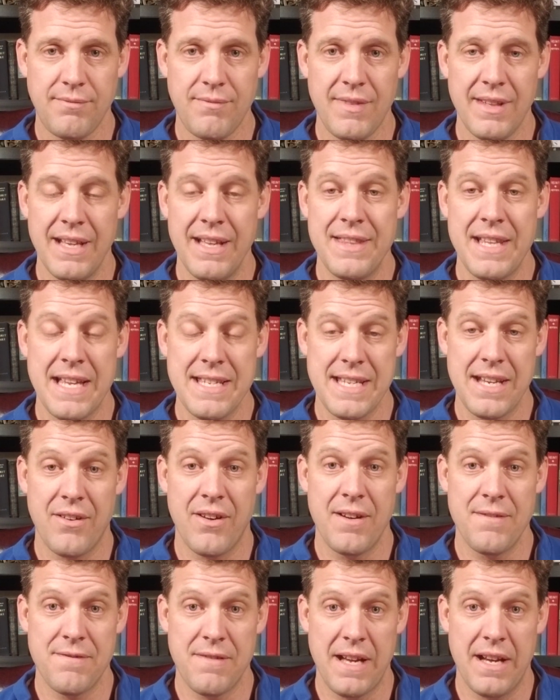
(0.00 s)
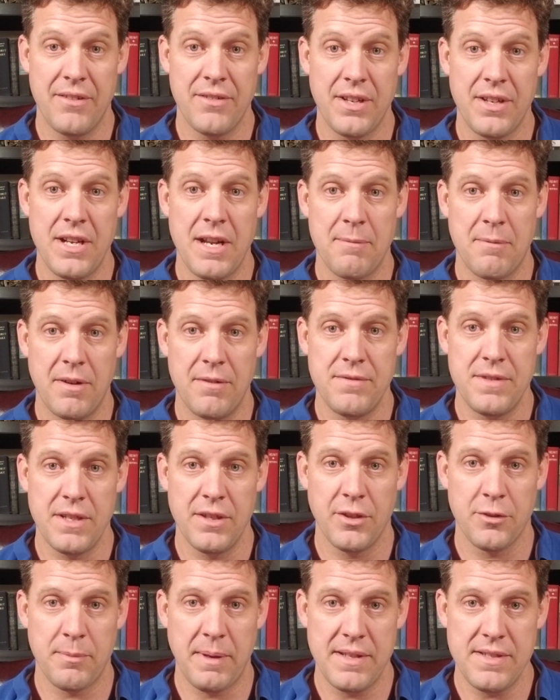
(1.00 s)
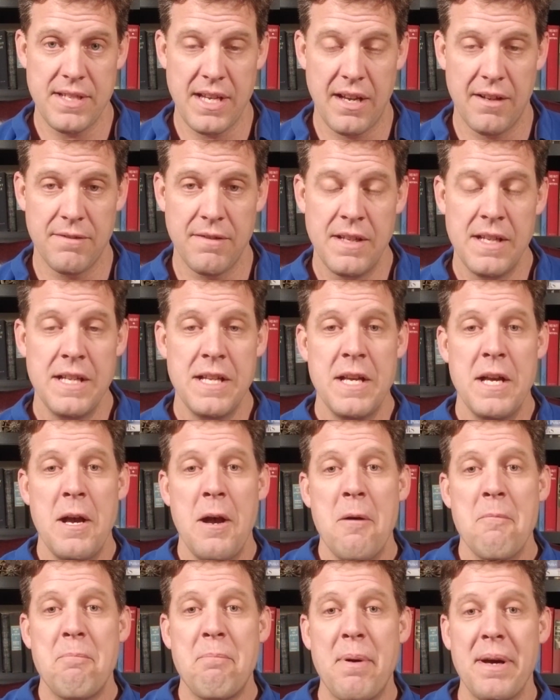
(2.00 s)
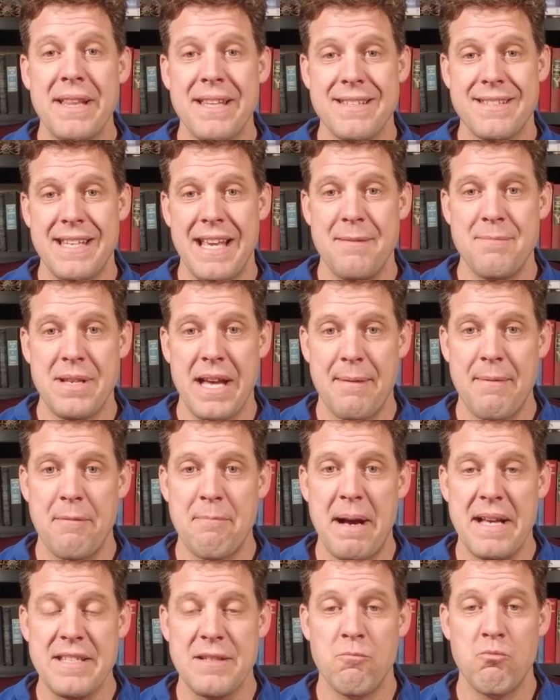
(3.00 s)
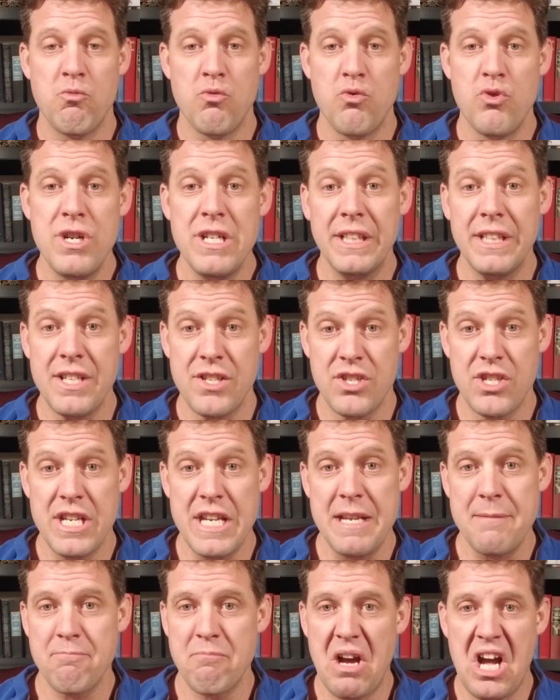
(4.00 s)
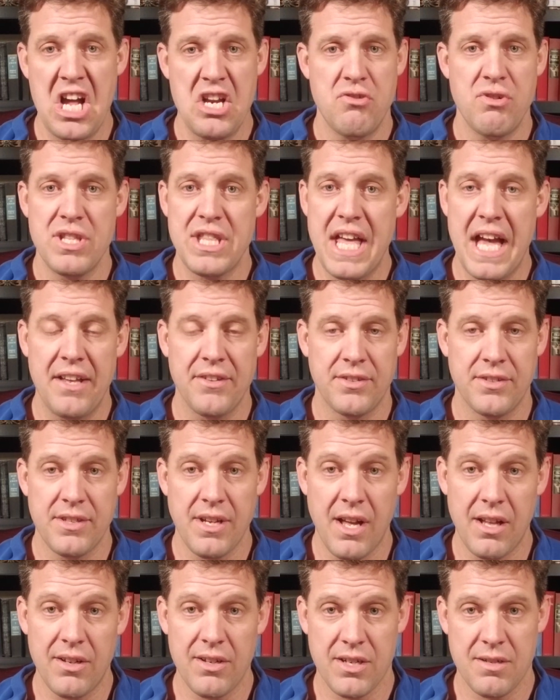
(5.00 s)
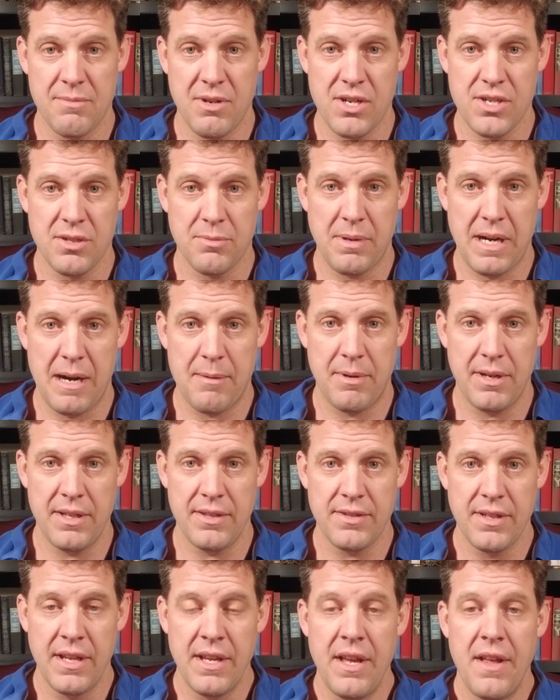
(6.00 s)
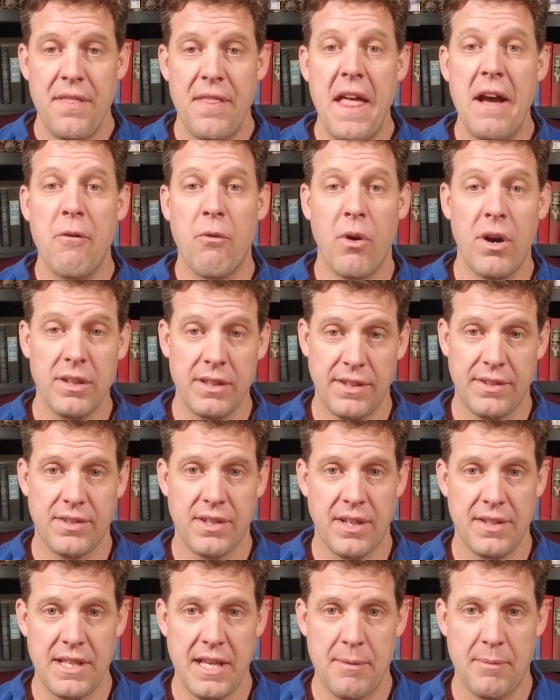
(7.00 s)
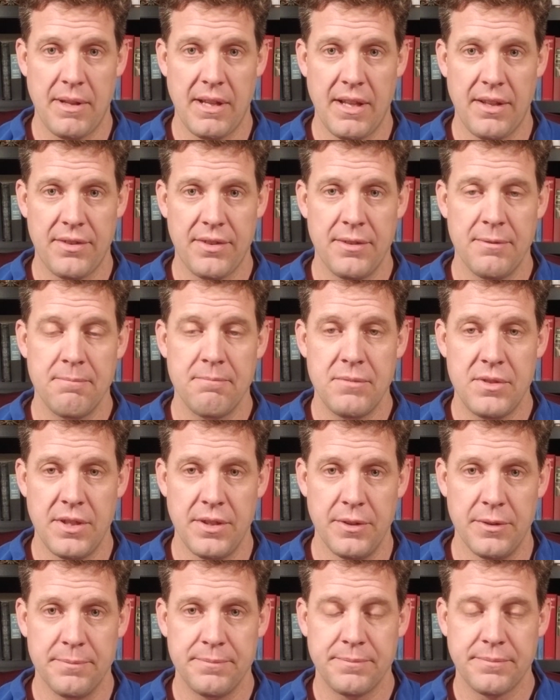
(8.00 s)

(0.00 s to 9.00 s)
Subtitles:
And that's how I found a number of deals myself. But at the same time, I bought some really cheap $100,000 commercial properties that were listed on the MLS too.